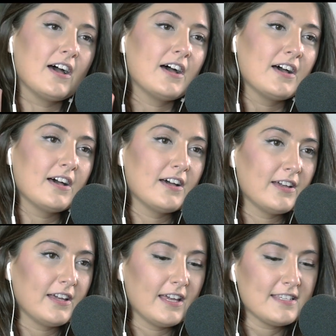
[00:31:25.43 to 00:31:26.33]

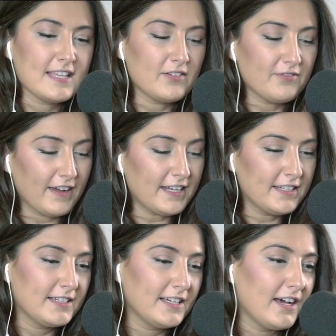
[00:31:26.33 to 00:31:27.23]
It sounded fine.
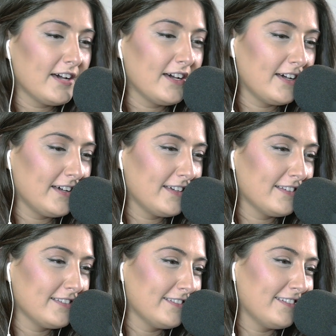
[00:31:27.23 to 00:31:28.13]
I
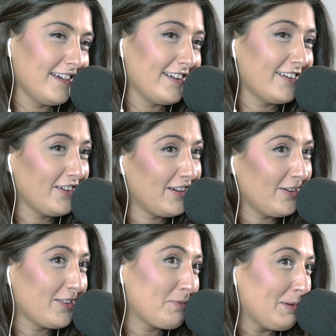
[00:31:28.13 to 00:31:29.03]
don't know
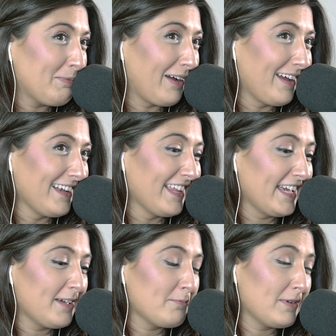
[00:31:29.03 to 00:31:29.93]
how other people are going to
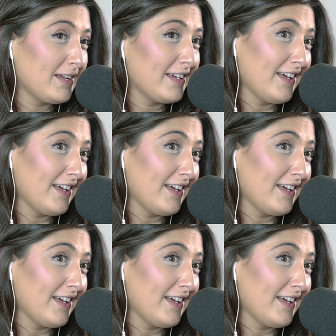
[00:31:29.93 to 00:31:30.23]
like it, but I